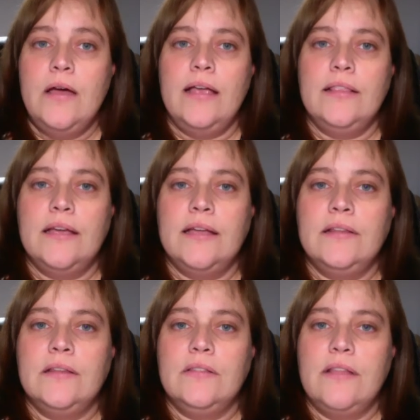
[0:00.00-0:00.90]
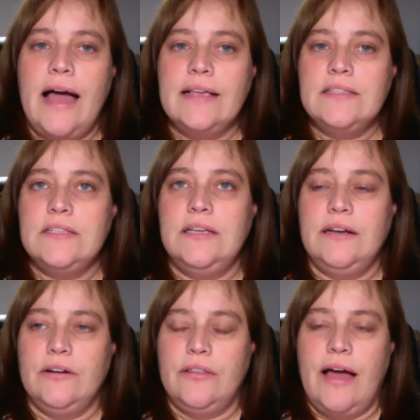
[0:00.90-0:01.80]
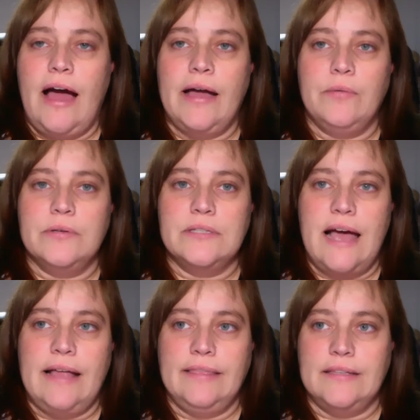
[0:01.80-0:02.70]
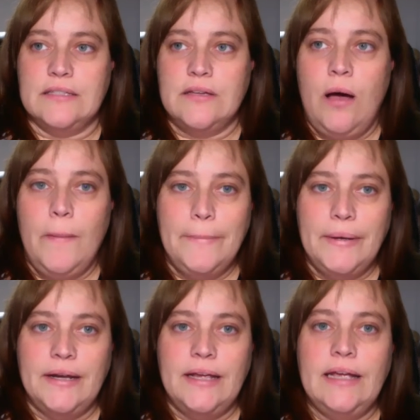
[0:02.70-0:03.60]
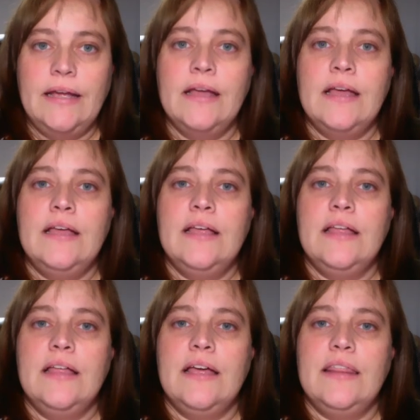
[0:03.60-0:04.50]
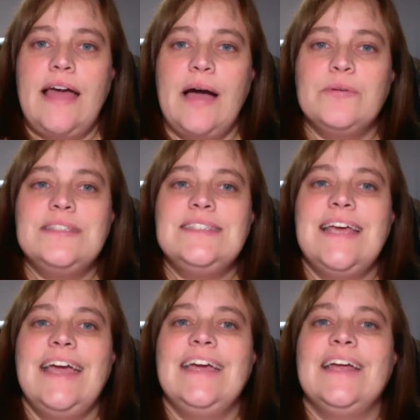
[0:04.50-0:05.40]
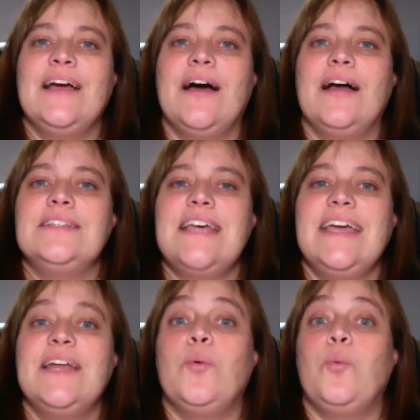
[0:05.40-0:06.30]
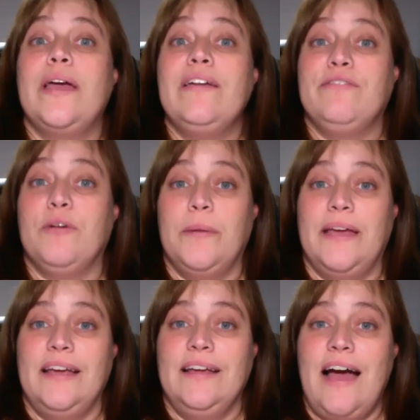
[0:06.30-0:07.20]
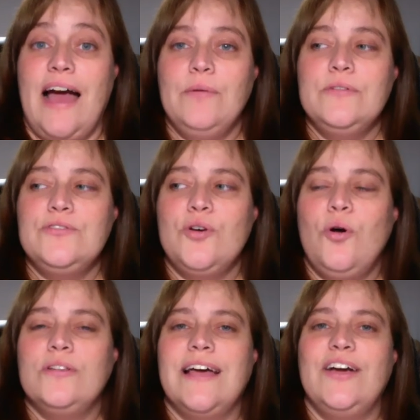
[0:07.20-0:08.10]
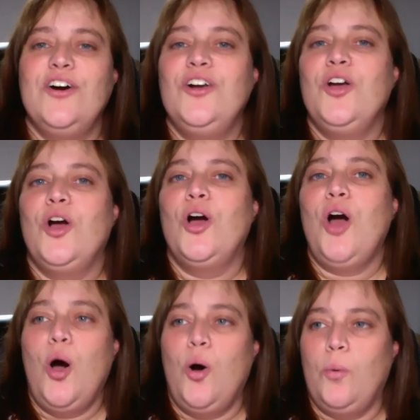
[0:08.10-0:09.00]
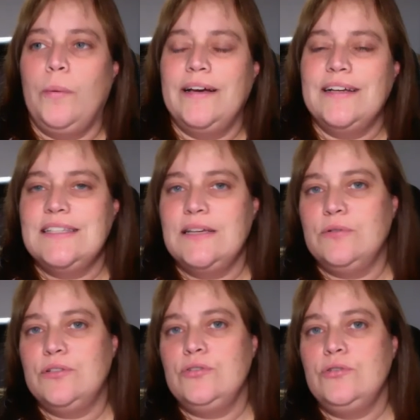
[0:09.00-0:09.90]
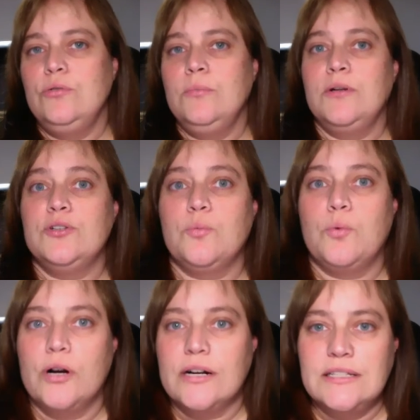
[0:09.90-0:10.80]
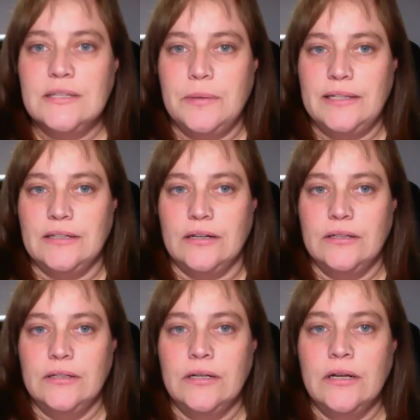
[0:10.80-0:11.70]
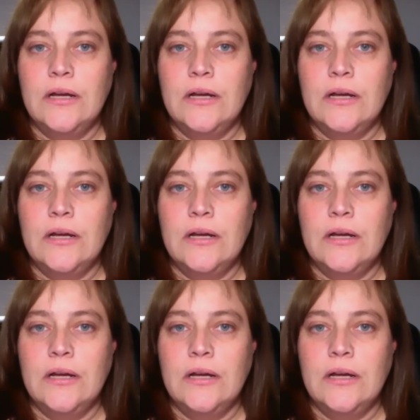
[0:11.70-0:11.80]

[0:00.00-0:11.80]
And then the last year that I was at this company, that was taken away from me. I was told I couldn't go because there was too much work to be done.